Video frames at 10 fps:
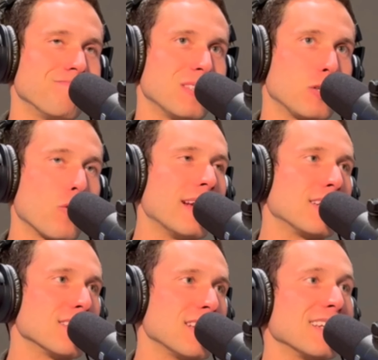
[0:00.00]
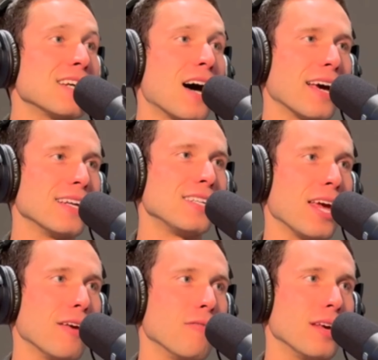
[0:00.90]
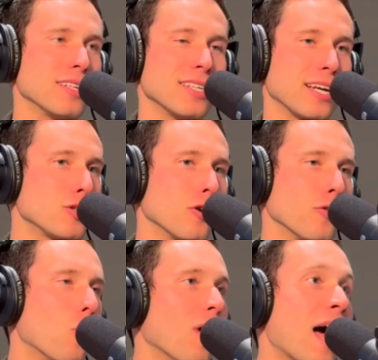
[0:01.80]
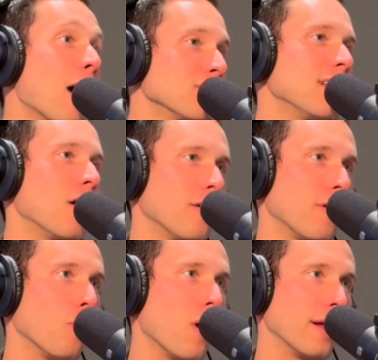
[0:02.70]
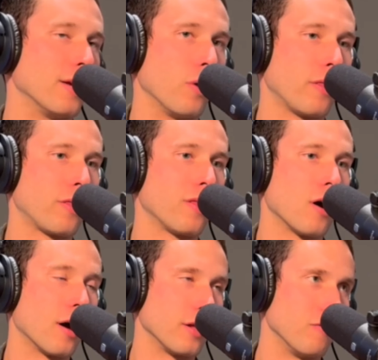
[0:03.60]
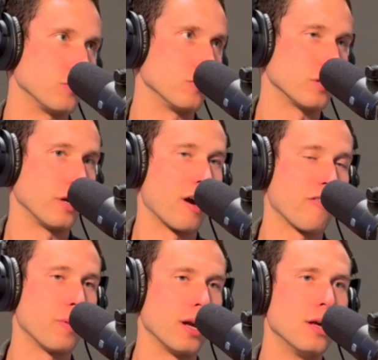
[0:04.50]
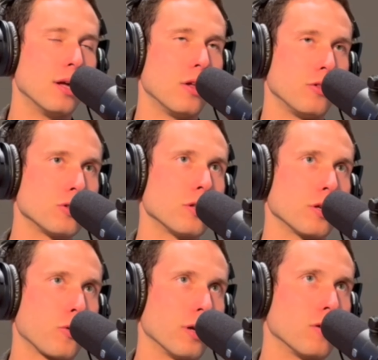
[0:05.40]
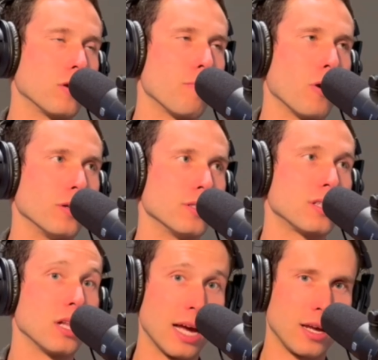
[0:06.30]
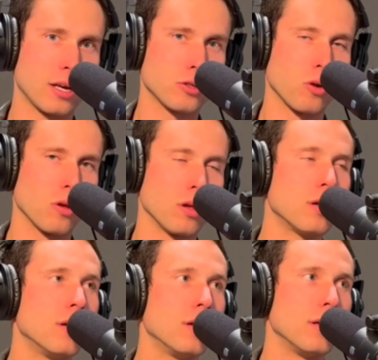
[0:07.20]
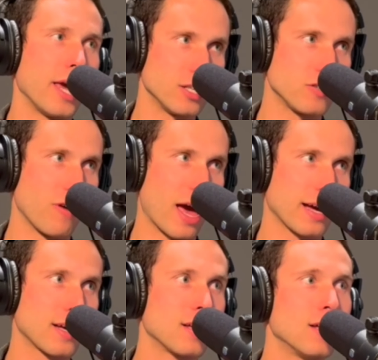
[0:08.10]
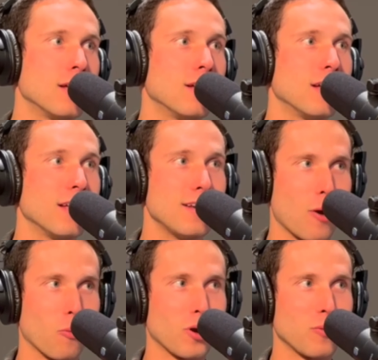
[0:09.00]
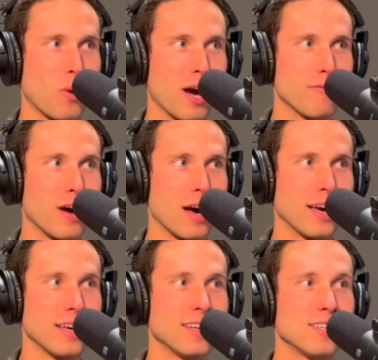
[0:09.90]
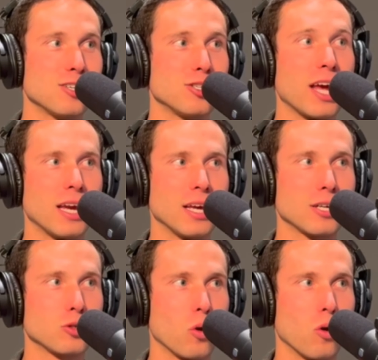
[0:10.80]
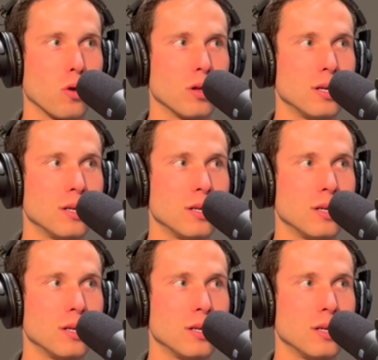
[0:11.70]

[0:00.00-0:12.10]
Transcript: great because they could tie into AV, because I could turn the whole house down if I wanted with audiovisual turning off. But those are the critical components: lighting control, HVAC, network and Wi-Fi, shading control.